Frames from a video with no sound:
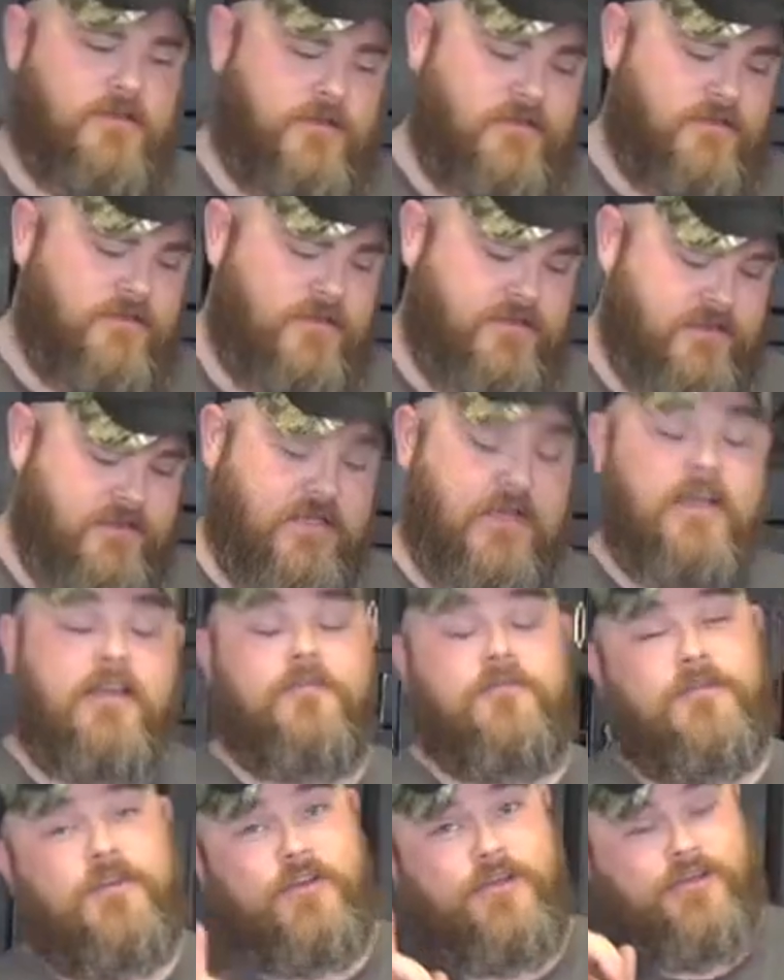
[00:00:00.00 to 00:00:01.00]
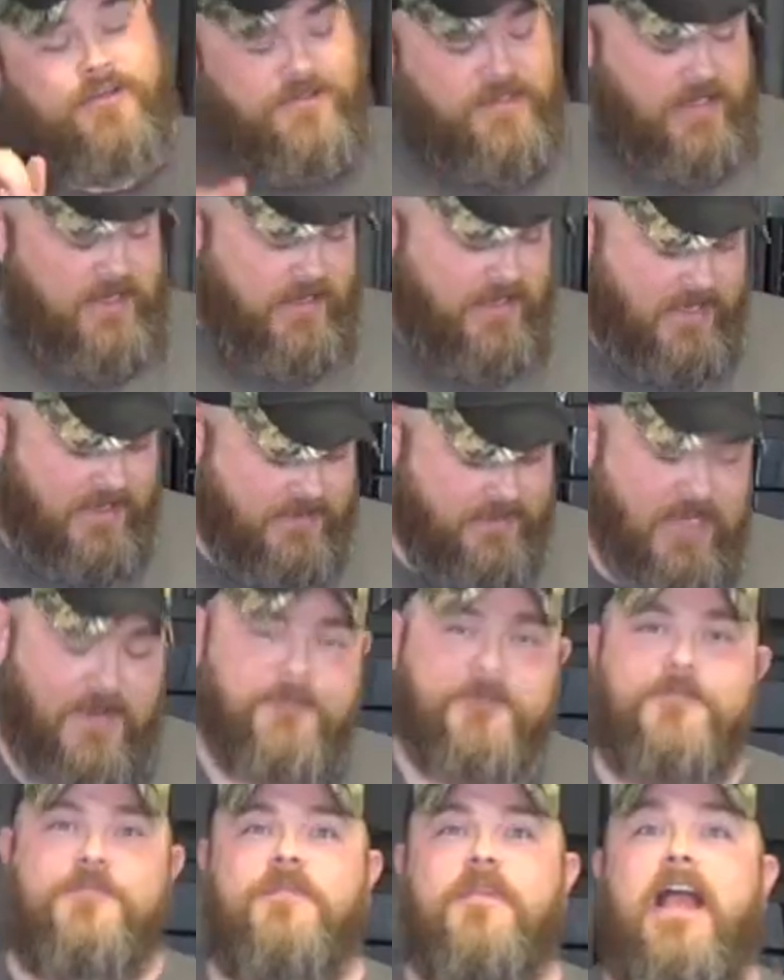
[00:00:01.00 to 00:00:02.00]
cooking Cris's Uh, cook. Got, got a little
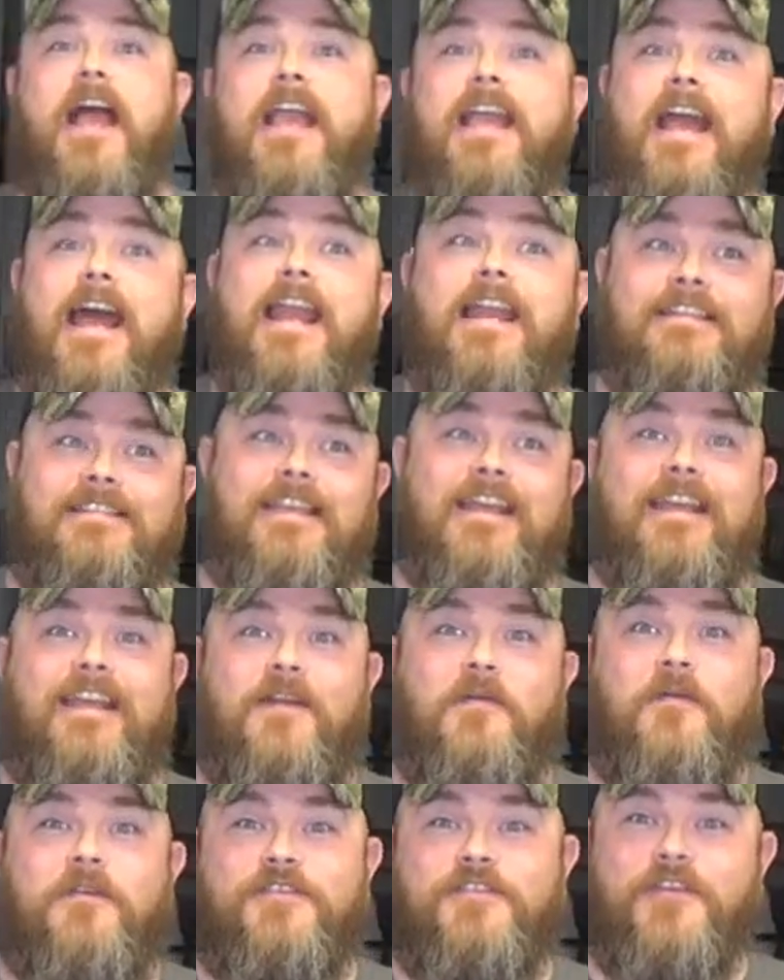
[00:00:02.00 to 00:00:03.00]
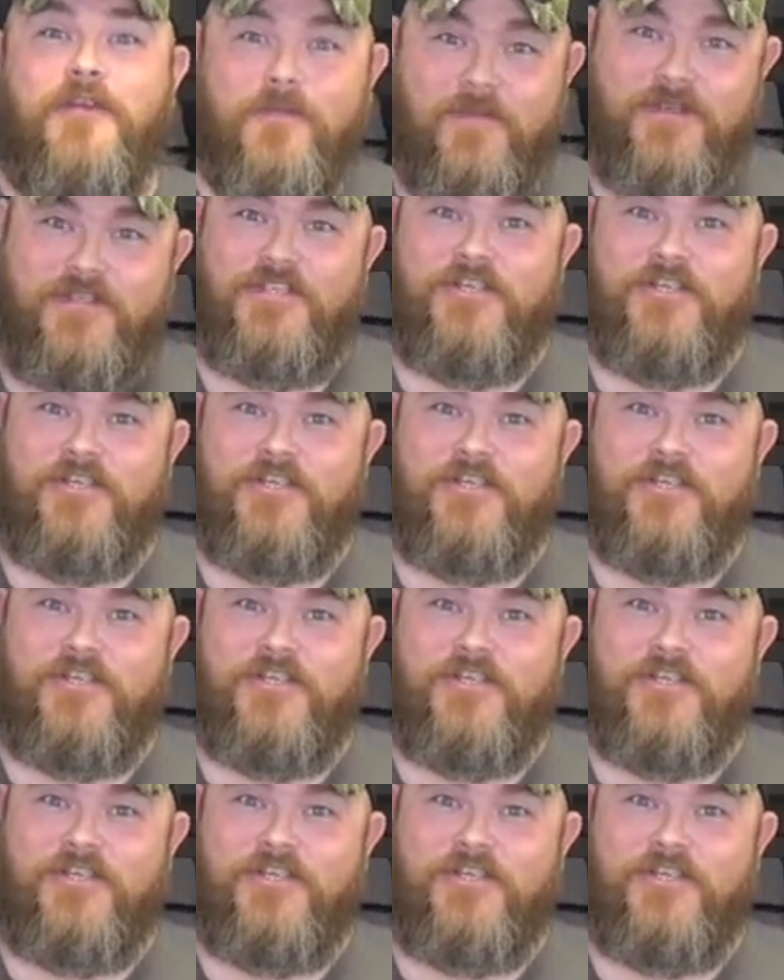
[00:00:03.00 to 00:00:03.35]
excited. I got excited. I want to show him the